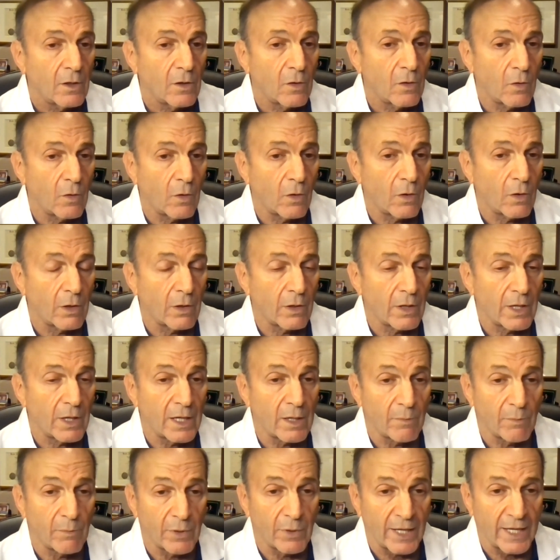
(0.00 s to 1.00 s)
or
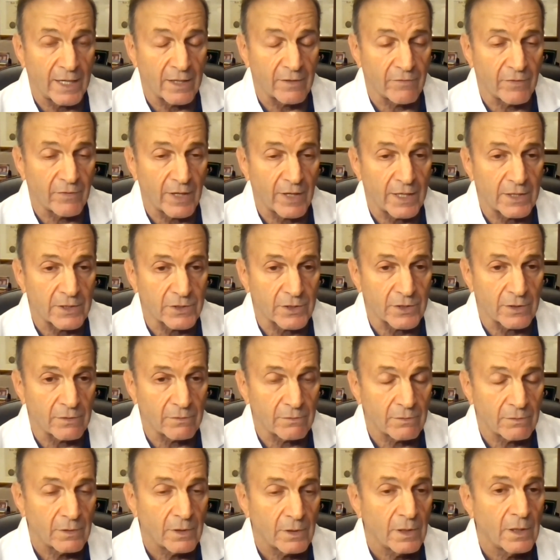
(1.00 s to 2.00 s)
an ablative laser
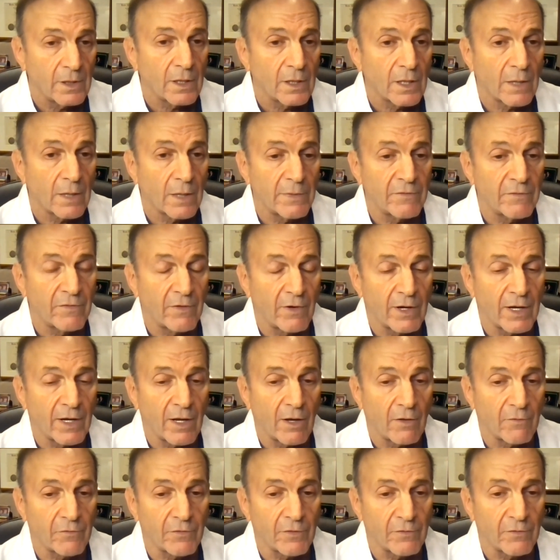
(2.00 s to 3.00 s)
can be very
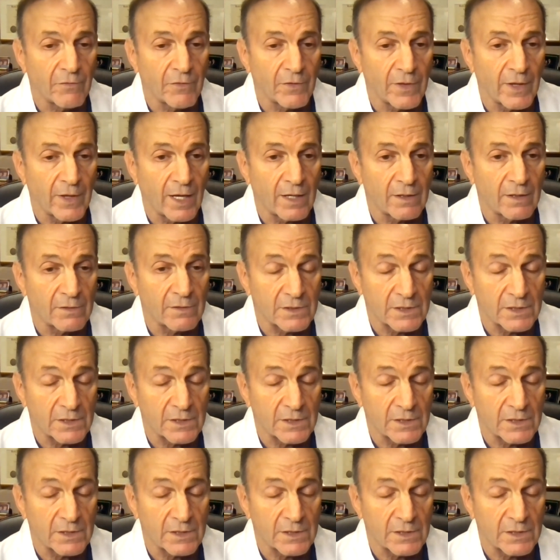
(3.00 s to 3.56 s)
helpful for that.